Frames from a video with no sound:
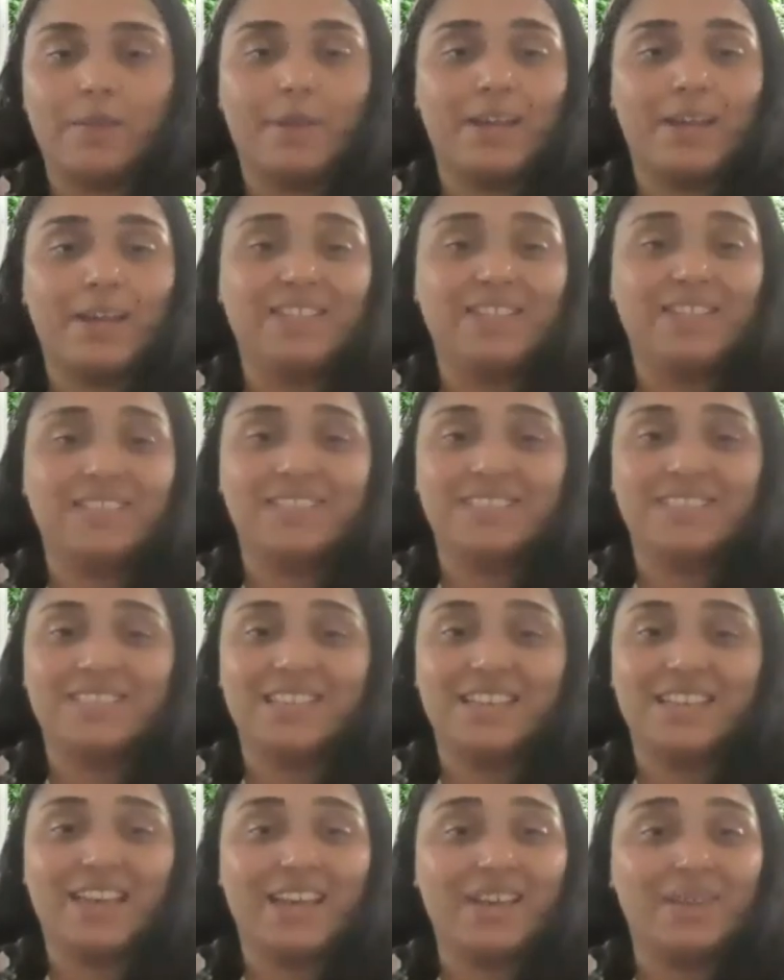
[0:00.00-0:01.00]

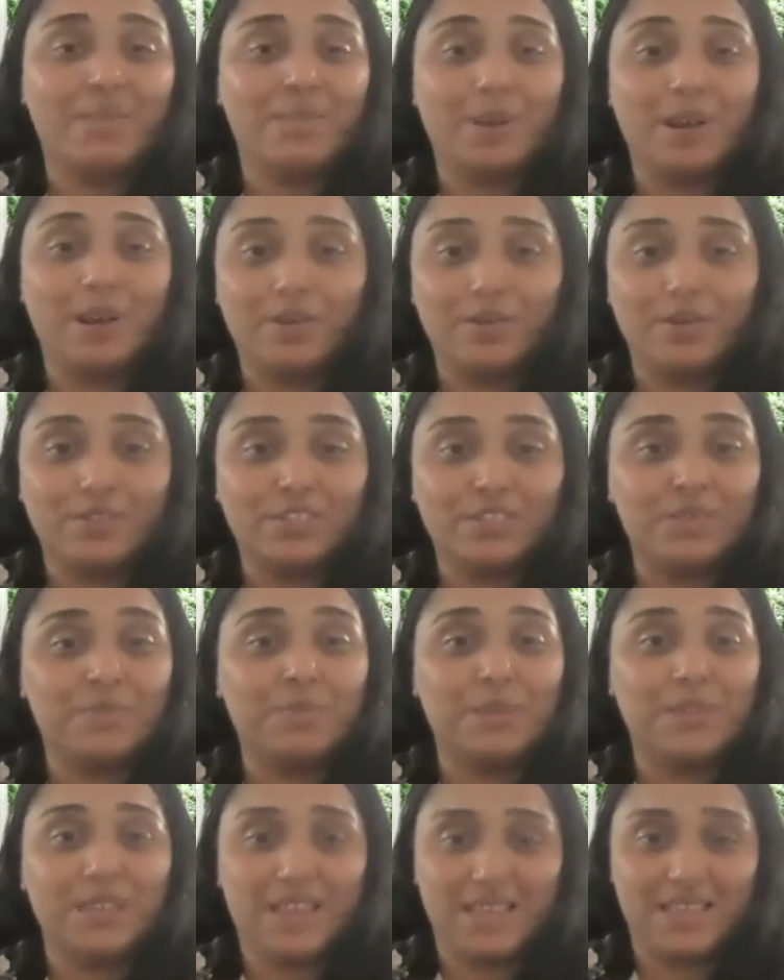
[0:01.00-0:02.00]
$60K above to
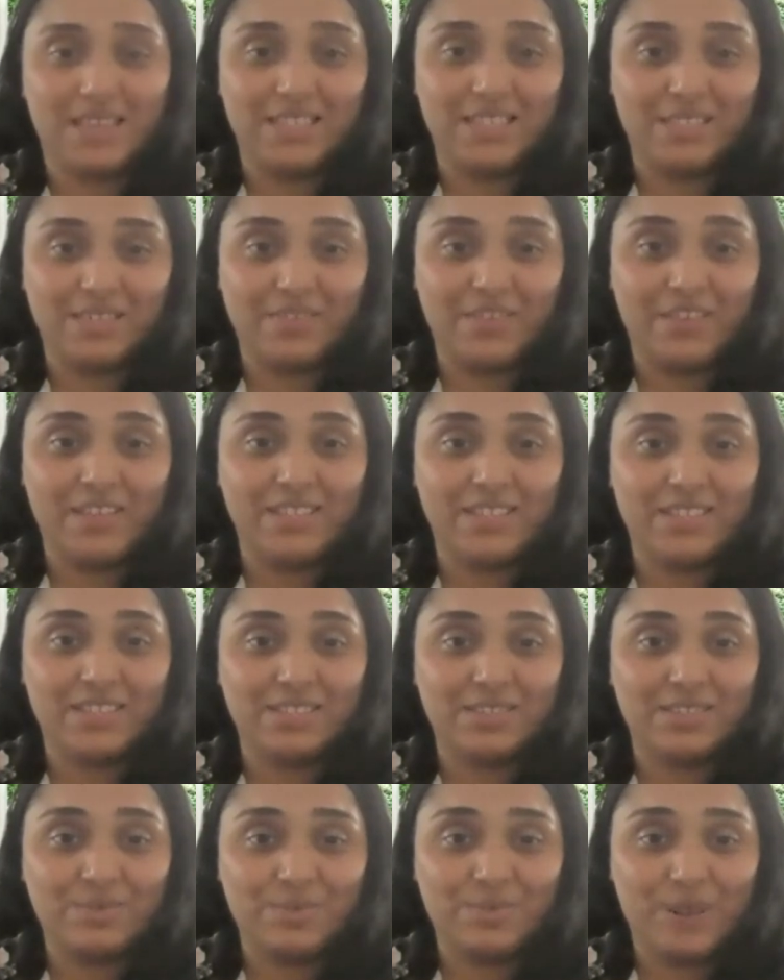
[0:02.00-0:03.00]
be at these events,
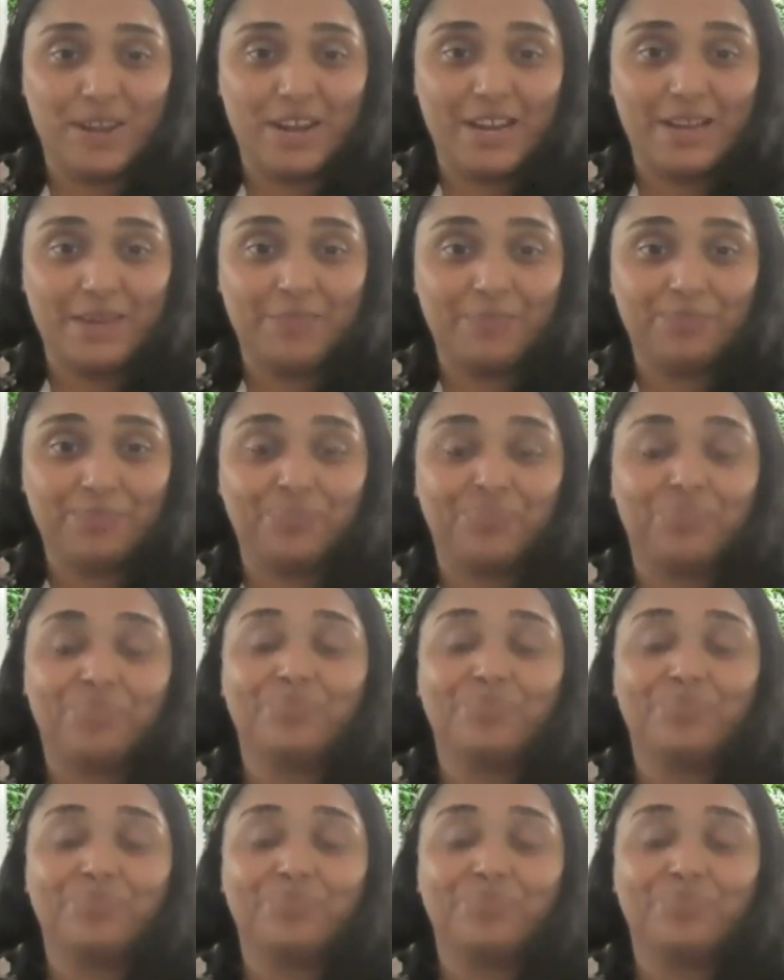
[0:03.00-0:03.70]
right? So